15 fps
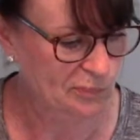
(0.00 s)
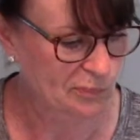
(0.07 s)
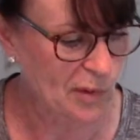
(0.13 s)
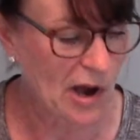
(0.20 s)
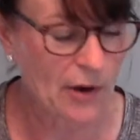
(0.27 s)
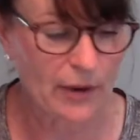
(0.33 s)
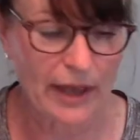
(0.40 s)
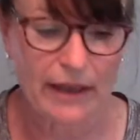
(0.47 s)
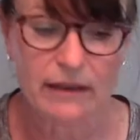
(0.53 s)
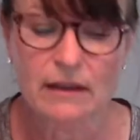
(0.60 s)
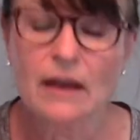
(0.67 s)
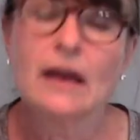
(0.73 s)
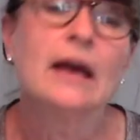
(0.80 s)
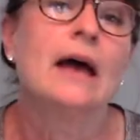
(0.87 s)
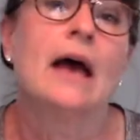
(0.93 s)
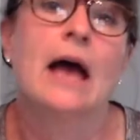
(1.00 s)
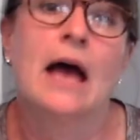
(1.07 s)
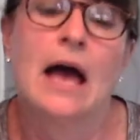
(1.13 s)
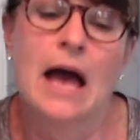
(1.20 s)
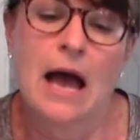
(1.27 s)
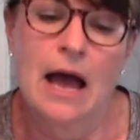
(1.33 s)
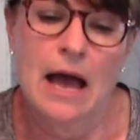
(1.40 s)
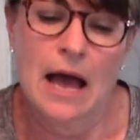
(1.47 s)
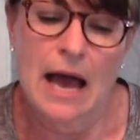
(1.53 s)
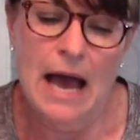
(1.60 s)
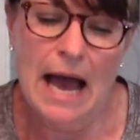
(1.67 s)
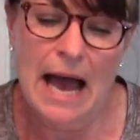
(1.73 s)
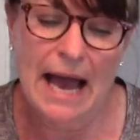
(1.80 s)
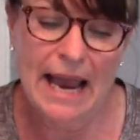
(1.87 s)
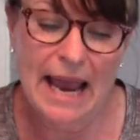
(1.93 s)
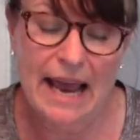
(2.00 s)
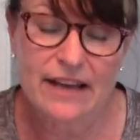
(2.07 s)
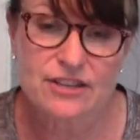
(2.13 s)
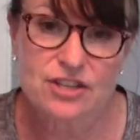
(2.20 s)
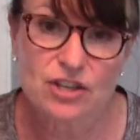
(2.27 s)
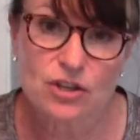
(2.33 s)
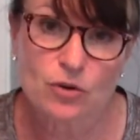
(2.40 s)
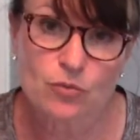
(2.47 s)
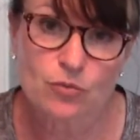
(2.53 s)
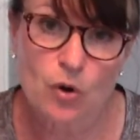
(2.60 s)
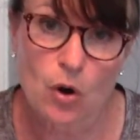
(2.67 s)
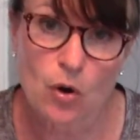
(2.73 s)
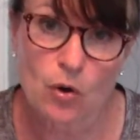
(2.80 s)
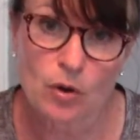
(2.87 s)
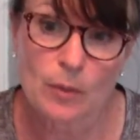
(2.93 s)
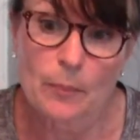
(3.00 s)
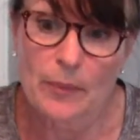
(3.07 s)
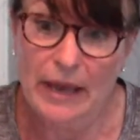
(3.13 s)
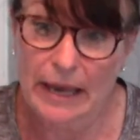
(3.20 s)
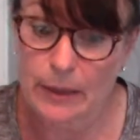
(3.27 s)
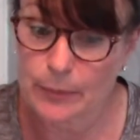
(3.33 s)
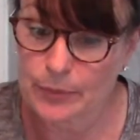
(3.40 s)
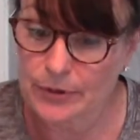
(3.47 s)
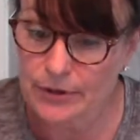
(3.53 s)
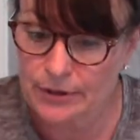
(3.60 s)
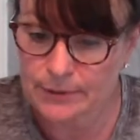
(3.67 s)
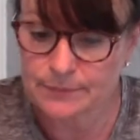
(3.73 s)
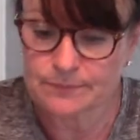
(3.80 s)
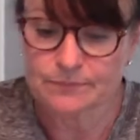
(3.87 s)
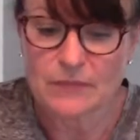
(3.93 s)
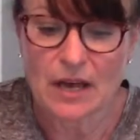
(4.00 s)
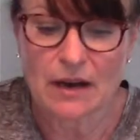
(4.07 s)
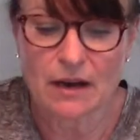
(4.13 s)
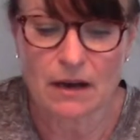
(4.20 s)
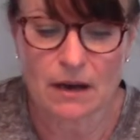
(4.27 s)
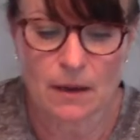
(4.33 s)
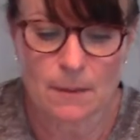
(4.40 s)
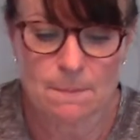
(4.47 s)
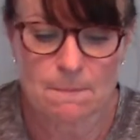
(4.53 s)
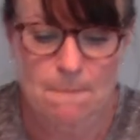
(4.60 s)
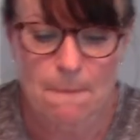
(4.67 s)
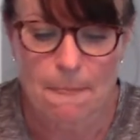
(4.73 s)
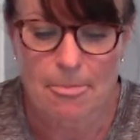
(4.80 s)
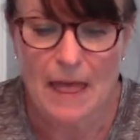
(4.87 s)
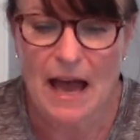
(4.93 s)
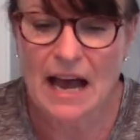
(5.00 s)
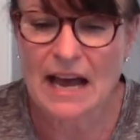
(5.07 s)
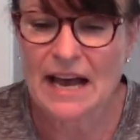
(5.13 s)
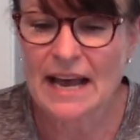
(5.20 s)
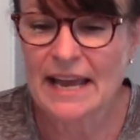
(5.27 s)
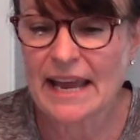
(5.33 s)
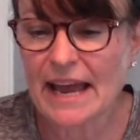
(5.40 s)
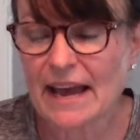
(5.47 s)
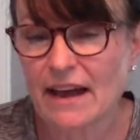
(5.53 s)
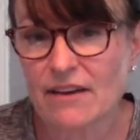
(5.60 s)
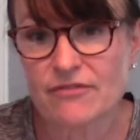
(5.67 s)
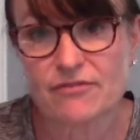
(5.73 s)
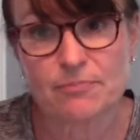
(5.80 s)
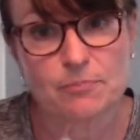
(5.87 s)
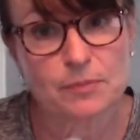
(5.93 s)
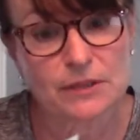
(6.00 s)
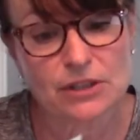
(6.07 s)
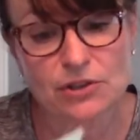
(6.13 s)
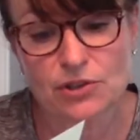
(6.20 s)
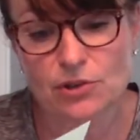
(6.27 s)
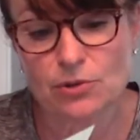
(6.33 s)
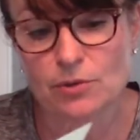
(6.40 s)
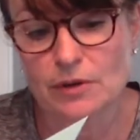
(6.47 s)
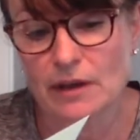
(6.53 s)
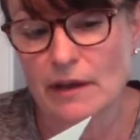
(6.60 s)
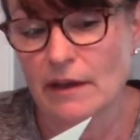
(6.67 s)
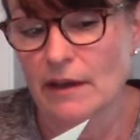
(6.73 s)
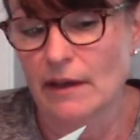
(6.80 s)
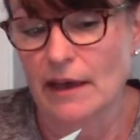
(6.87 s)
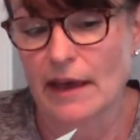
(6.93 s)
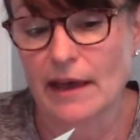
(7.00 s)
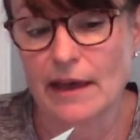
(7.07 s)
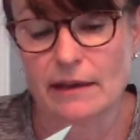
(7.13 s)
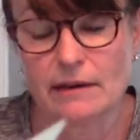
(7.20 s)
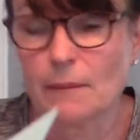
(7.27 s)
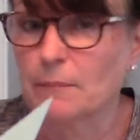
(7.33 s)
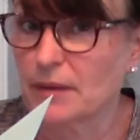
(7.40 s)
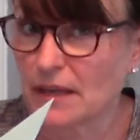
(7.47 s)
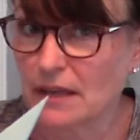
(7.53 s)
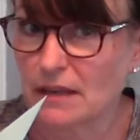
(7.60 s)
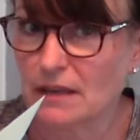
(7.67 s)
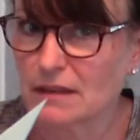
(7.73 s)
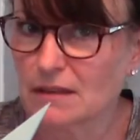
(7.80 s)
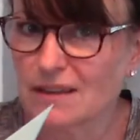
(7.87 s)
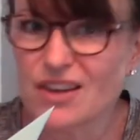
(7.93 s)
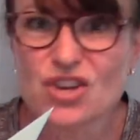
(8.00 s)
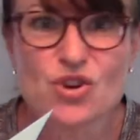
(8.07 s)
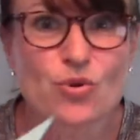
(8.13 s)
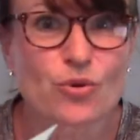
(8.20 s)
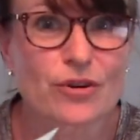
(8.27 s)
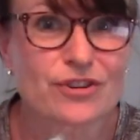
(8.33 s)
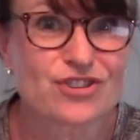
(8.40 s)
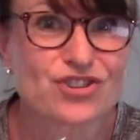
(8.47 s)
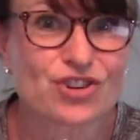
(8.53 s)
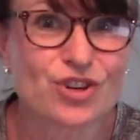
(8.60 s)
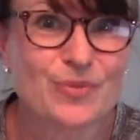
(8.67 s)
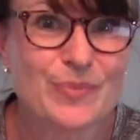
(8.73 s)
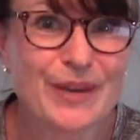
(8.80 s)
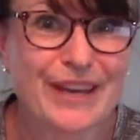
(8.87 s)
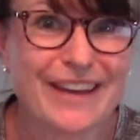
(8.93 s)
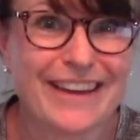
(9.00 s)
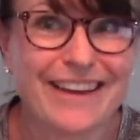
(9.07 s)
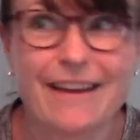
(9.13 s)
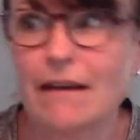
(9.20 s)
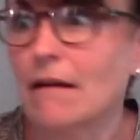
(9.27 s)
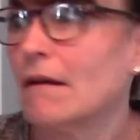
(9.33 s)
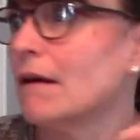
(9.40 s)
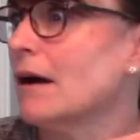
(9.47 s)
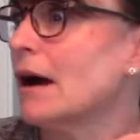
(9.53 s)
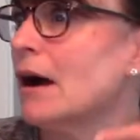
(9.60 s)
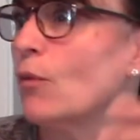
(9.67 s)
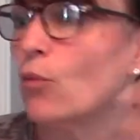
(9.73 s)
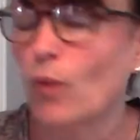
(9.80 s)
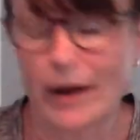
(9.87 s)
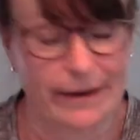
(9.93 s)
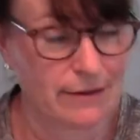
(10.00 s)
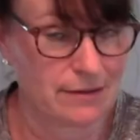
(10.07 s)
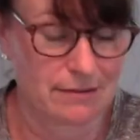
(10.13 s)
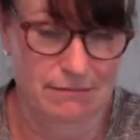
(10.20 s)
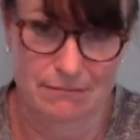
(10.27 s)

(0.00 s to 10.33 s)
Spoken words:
Okay. I ask you to roll paper. I have blue and pink. Yours could be white